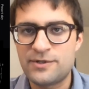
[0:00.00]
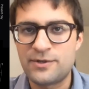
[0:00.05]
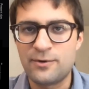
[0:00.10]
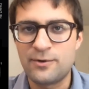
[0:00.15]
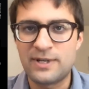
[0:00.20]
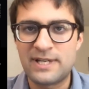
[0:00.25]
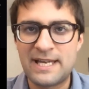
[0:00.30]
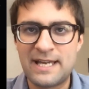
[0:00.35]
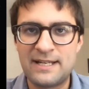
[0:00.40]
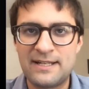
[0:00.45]

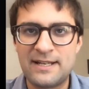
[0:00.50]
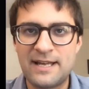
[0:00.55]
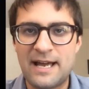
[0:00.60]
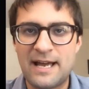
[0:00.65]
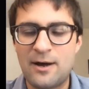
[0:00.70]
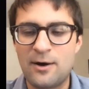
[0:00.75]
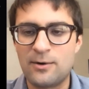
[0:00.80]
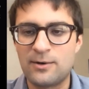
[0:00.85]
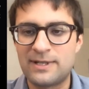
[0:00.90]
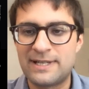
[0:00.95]
So again,
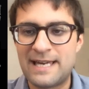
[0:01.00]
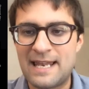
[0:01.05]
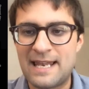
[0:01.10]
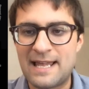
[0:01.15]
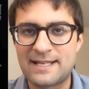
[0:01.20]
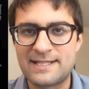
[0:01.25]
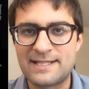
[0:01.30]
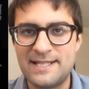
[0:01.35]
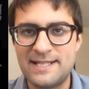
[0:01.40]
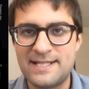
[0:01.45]
how
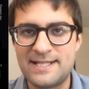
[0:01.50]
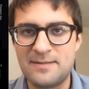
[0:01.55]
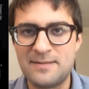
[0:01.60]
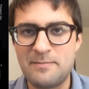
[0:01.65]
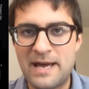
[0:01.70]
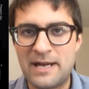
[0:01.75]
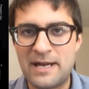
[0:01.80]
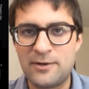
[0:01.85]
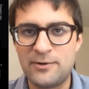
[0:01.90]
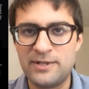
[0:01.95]
galaxies
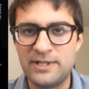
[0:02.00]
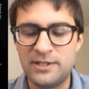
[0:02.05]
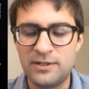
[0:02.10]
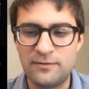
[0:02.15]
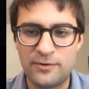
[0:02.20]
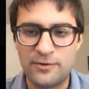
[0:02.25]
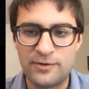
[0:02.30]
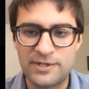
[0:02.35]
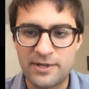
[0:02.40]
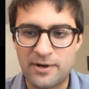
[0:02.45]
and matter in the
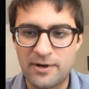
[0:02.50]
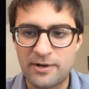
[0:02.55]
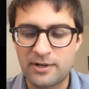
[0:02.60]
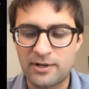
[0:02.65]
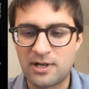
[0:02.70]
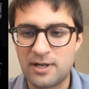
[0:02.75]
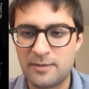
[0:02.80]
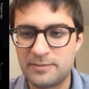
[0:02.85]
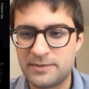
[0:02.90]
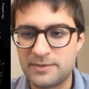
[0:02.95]
universe are
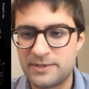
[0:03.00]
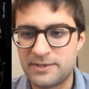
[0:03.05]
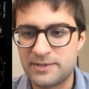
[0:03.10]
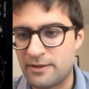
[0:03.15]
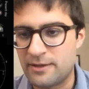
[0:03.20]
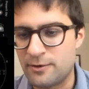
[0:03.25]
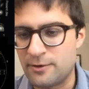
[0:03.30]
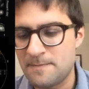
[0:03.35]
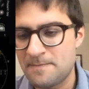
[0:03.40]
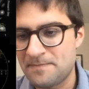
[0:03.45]
clumped
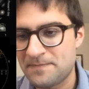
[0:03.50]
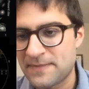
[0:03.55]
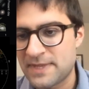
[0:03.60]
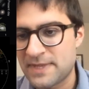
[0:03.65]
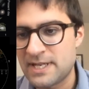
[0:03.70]
together.